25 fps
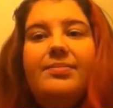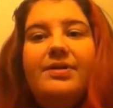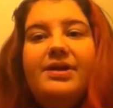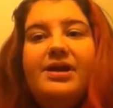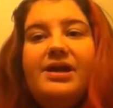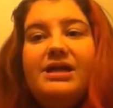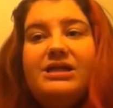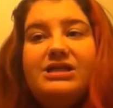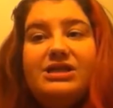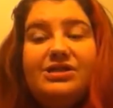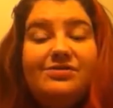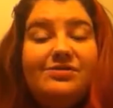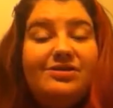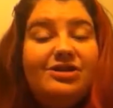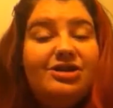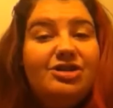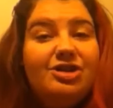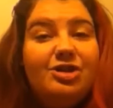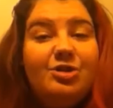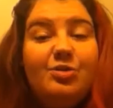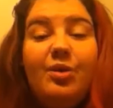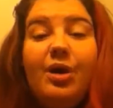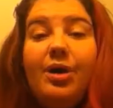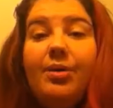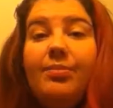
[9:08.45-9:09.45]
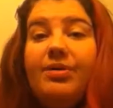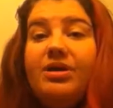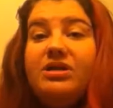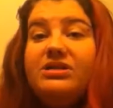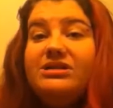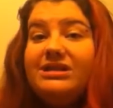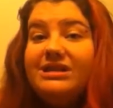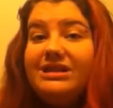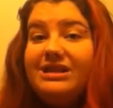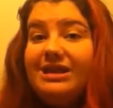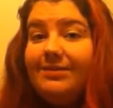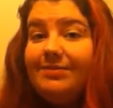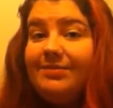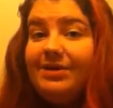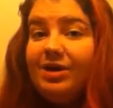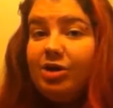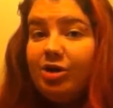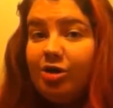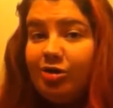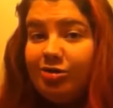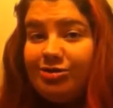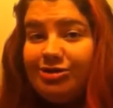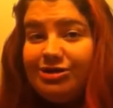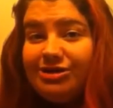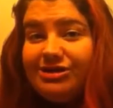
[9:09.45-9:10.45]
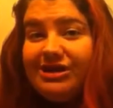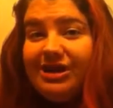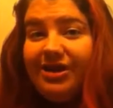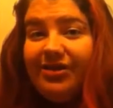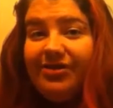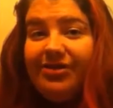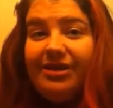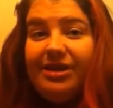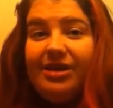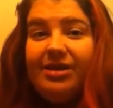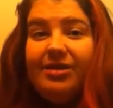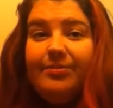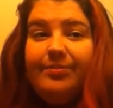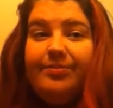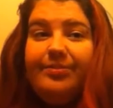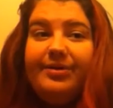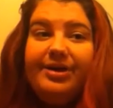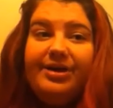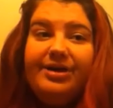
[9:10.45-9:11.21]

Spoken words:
because he really wasn't supposed to give me an ultrasound then,